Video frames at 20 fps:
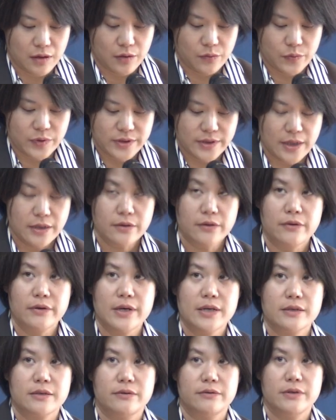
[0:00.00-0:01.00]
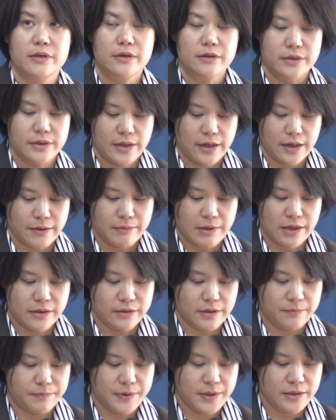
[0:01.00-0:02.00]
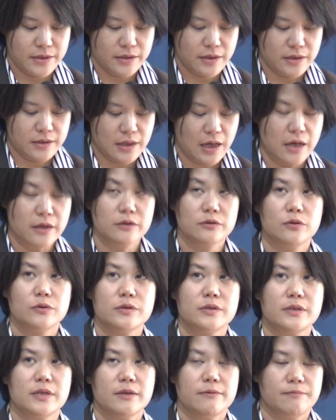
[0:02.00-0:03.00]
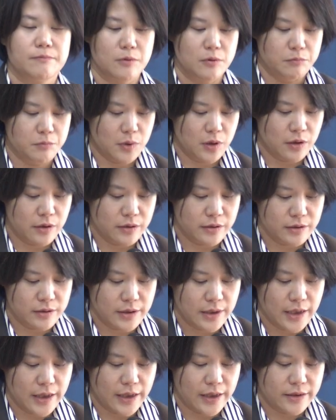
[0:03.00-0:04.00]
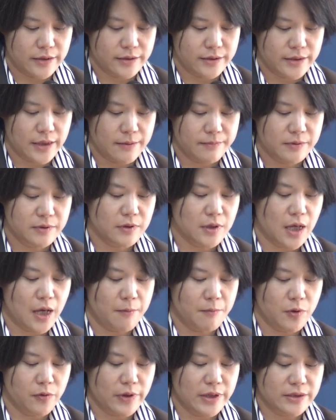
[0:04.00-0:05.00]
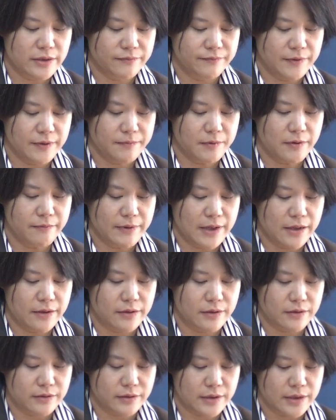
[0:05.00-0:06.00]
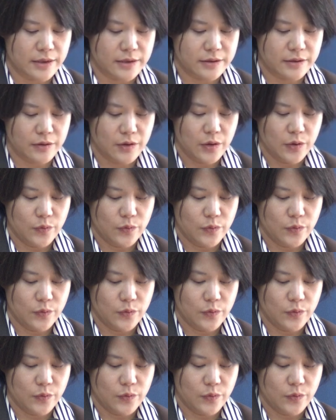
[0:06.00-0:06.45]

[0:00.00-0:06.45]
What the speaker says: We generate real-time artificial diagnostic for MERS and 7 hemorrhagic fever viruses,